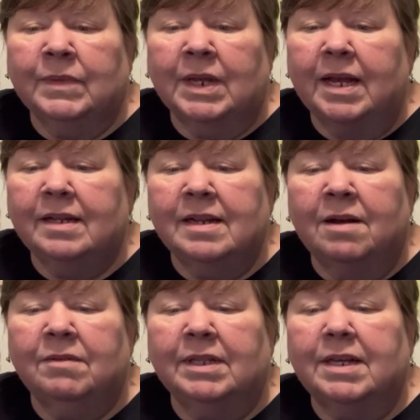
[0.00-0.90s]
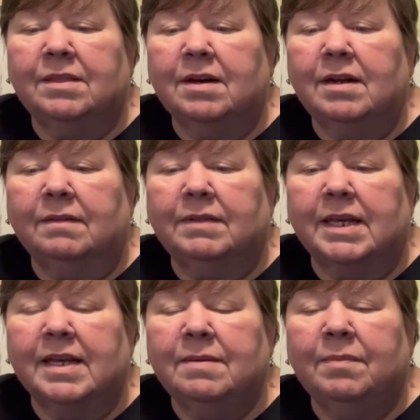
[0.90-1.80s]
I had not really thought of the
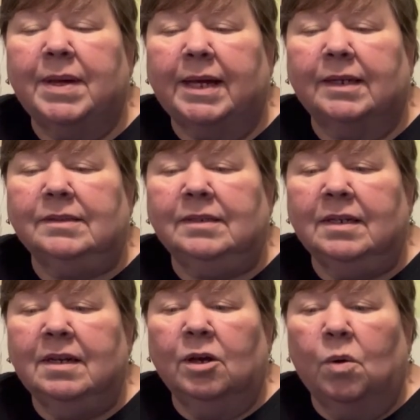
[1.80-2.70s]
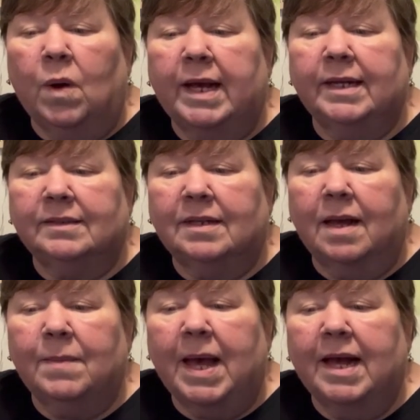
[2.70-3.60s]
impact quiet
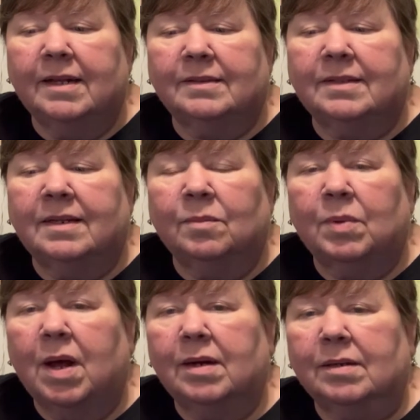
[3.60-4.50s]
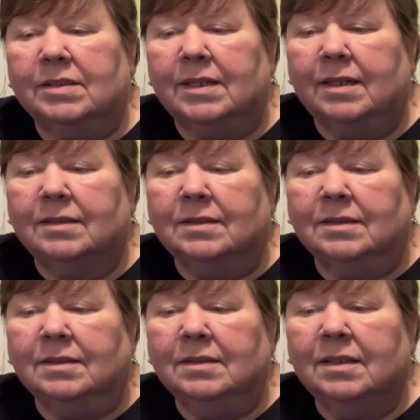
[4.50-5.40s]
time has in a broader sense.